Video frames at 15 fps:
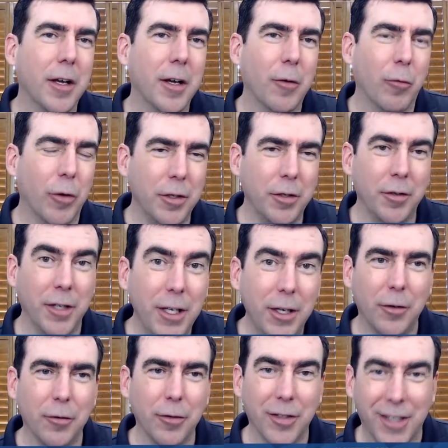What you need
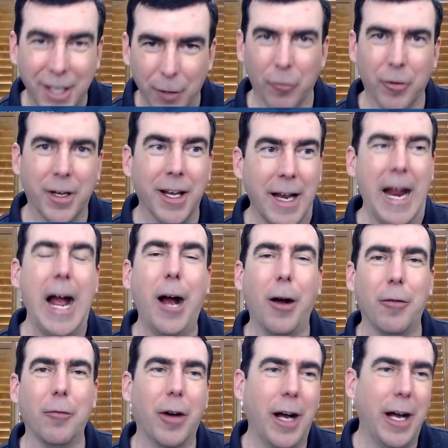to do is get get it
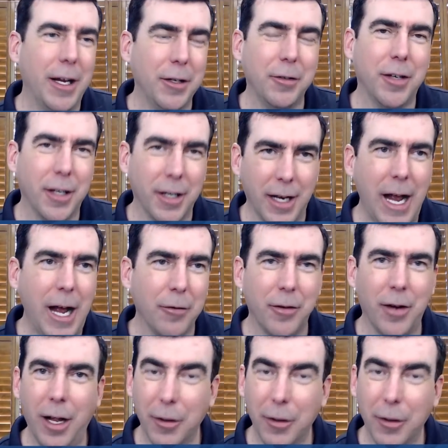out. Well, how do you get it out?